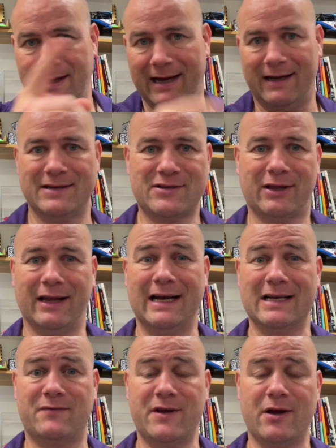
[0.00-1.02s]
is
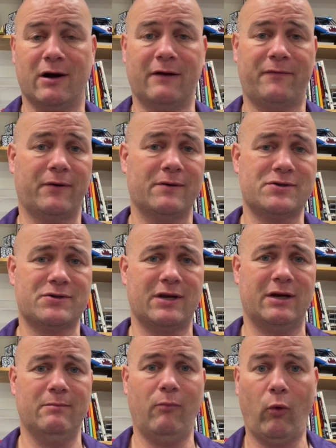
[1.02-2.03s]
Class VR. If you're interested
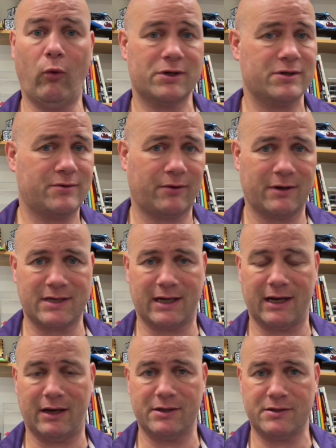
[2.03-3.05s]
in more tutorials on
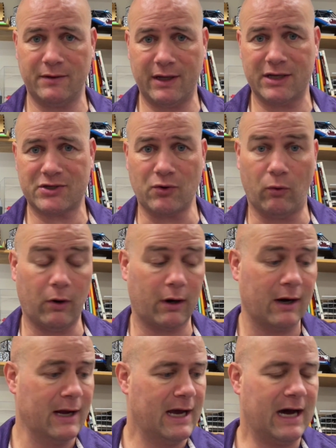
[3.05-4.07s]
how to do this or
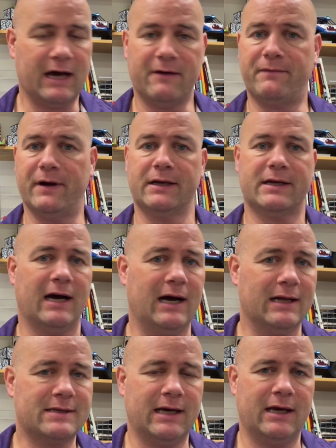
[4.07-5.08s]
how to find
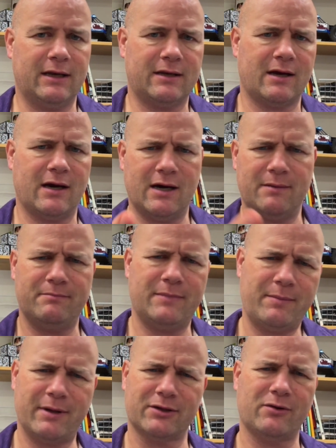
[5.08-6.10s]
content, um,
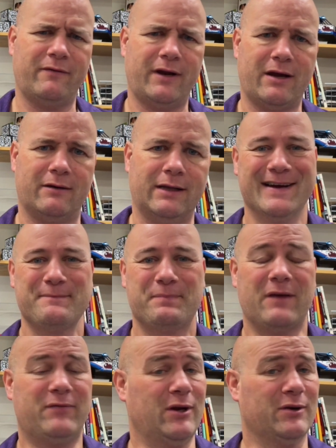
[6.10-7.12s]
maybe I'll do a video on that.
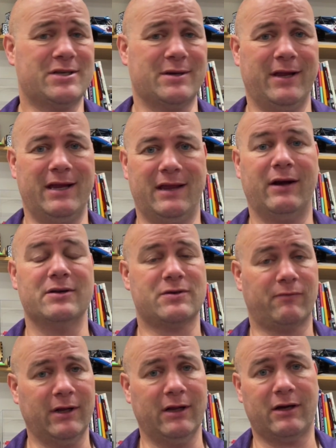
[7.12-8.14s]
If you know somebody that is
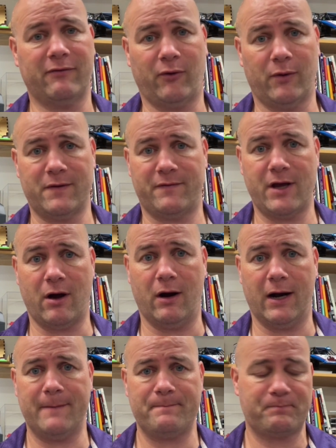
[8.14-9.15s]
really looking forward to
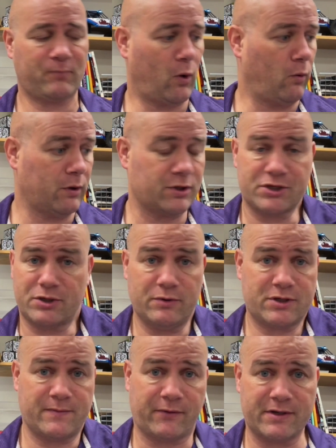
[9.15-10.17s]
VR or just doing
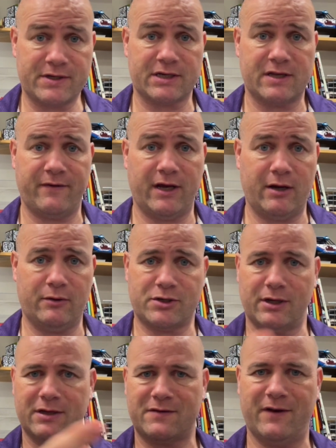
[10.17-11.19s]
some 360 videos, share
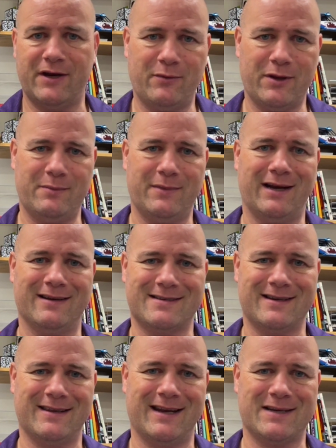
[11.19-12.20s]
this video with them, and I'll see you
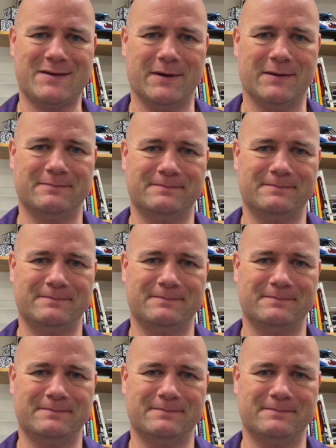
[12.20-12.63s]
in the next one.